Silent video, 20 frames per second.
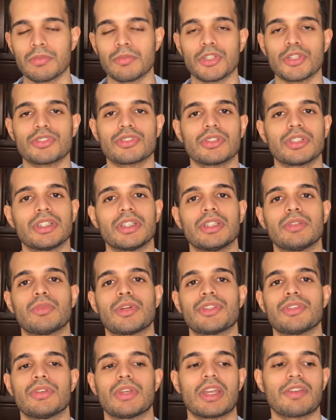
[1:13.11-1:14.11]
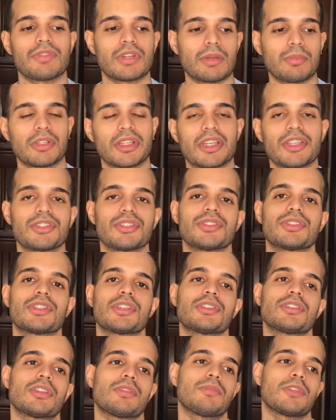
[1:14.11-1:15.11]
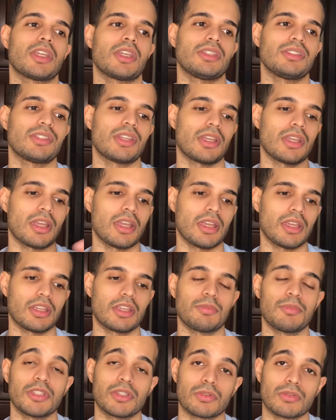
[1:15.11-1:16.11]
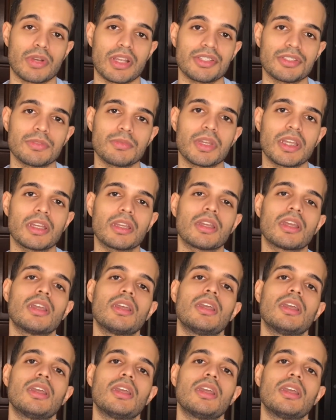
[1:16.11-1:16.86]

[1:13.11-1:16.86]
Usually when you have an application system, they say, hey, give me the resume,